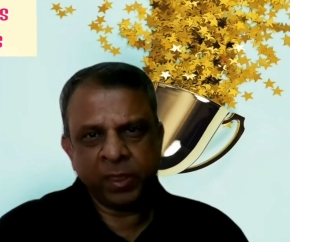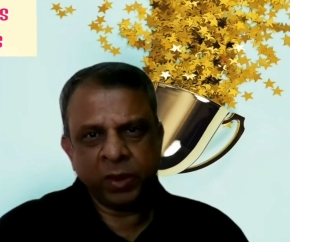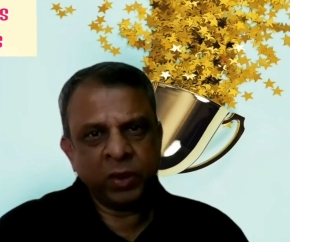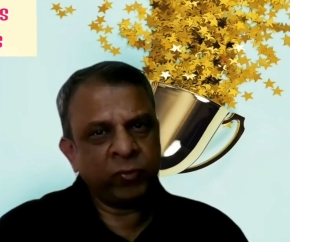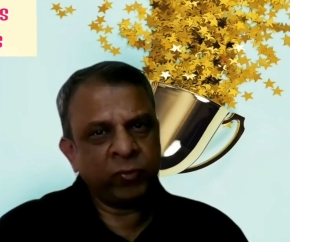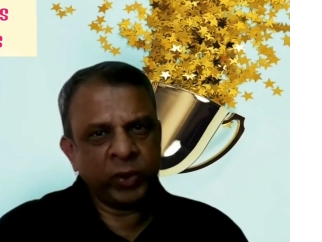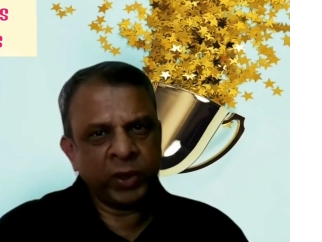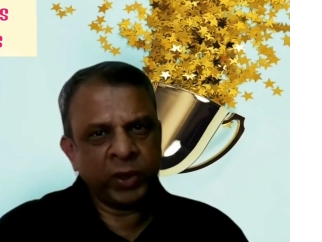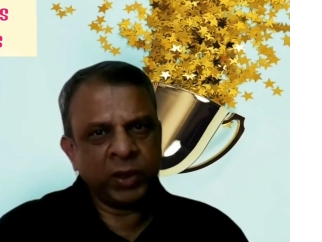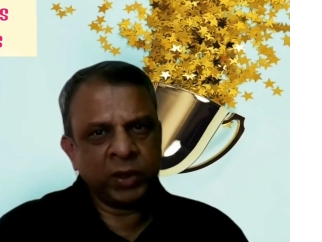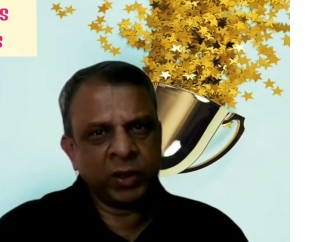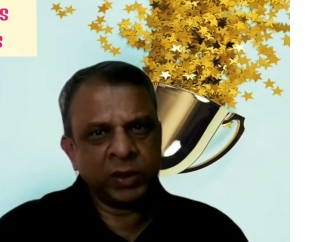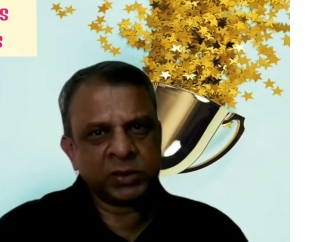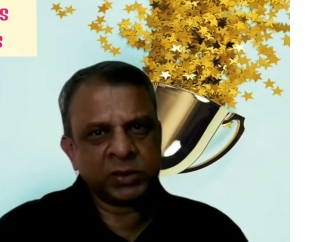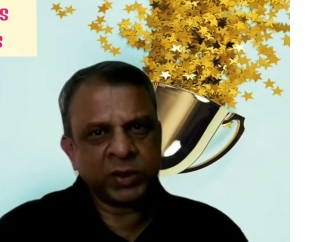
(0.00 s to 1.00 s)
If you really
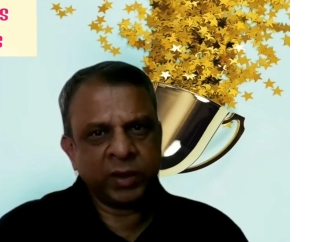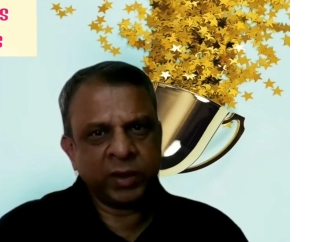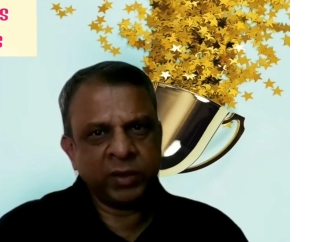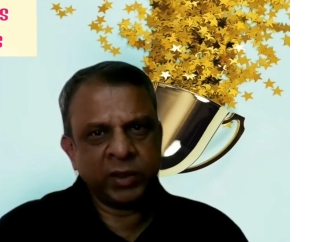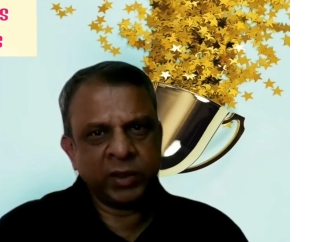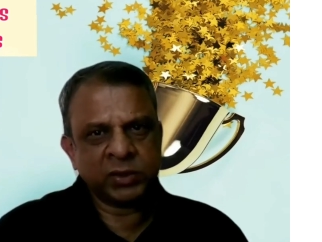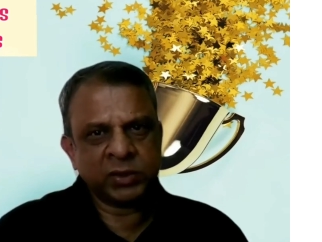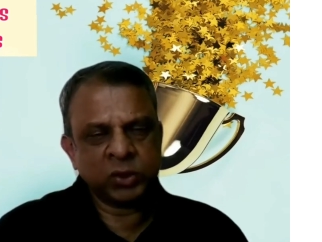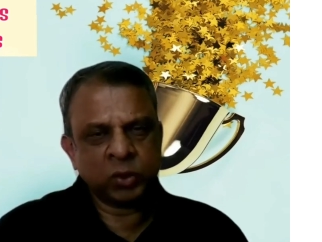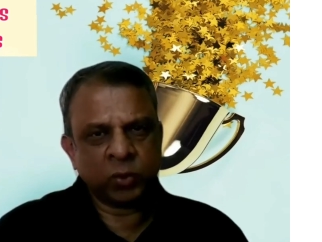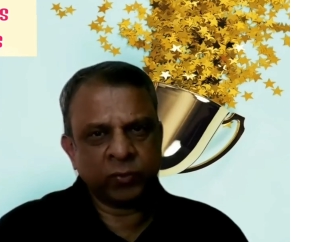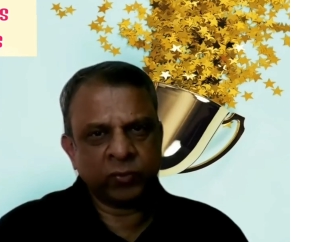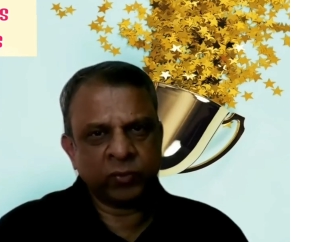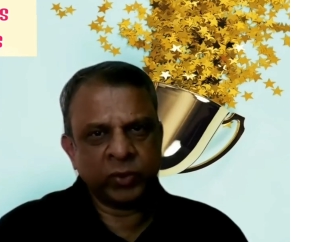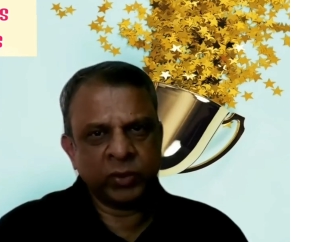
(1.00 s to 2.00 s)
understand the essence
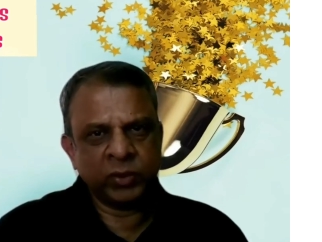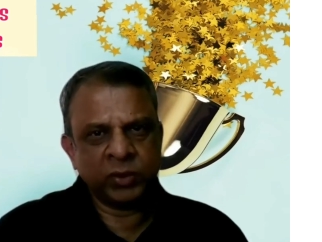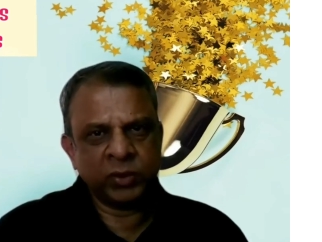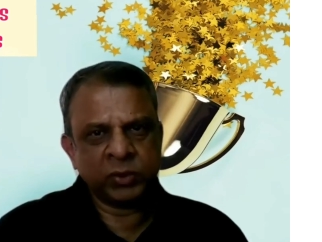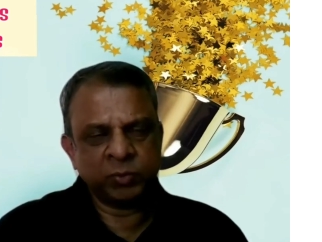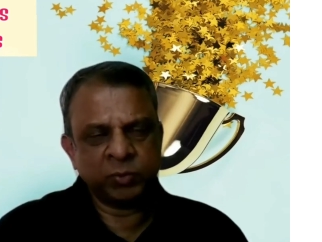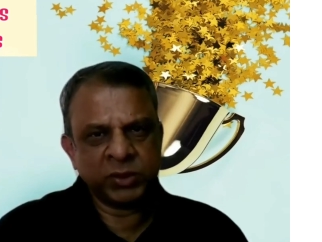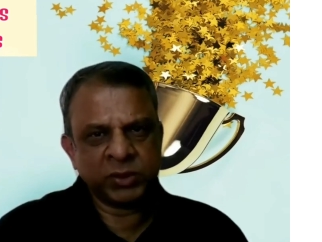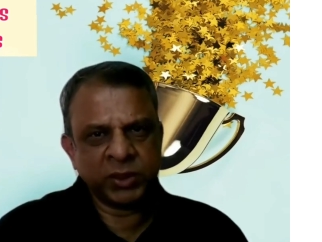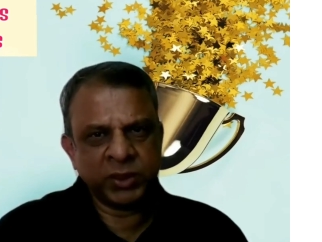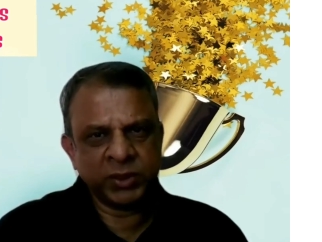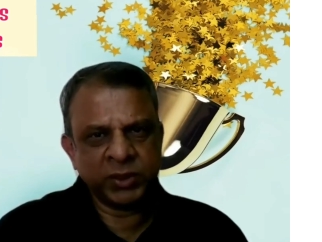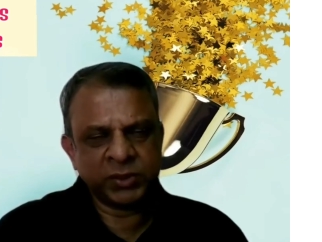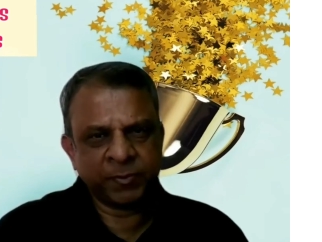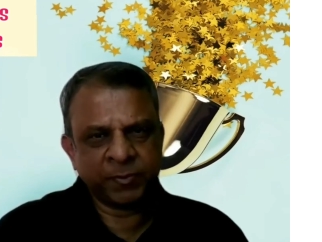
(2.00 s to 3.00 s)
of this
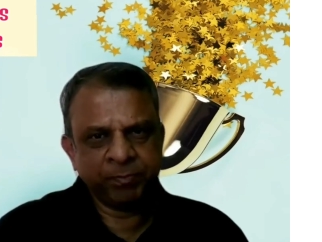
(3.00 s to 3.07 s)
message,